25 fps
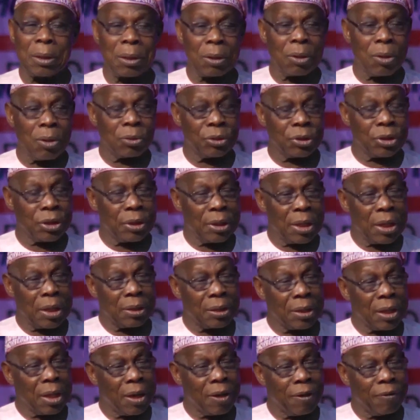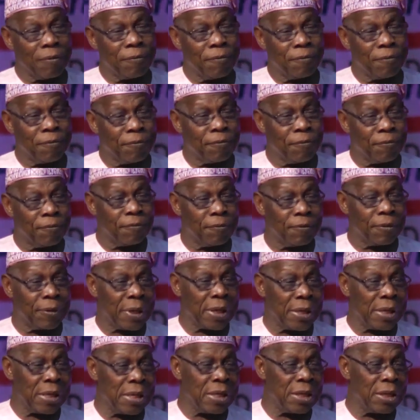Continental
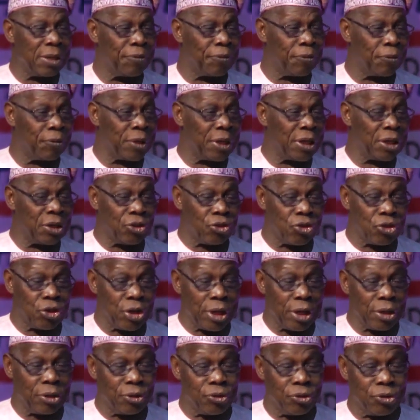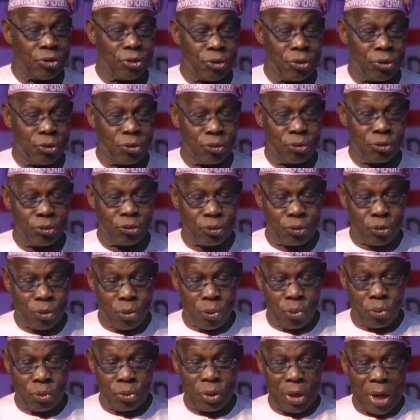Free, Free Trade
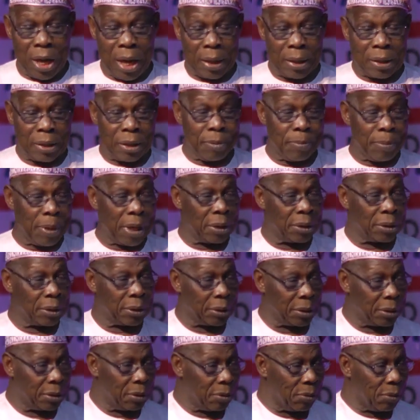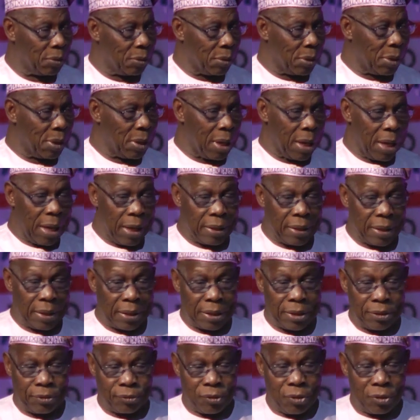Zone Agreement. I
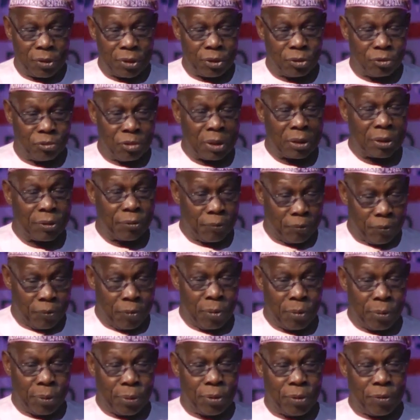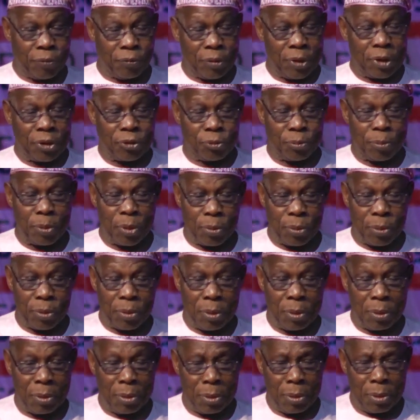think it's on the 24th of next month.
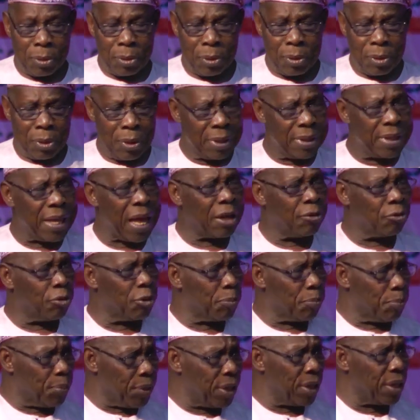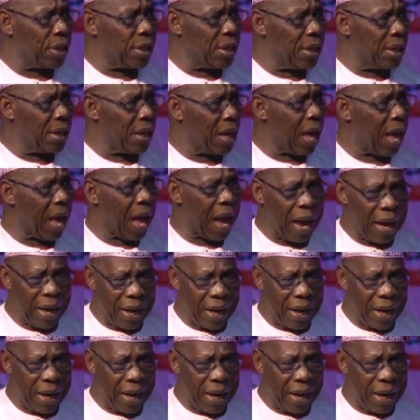That will be a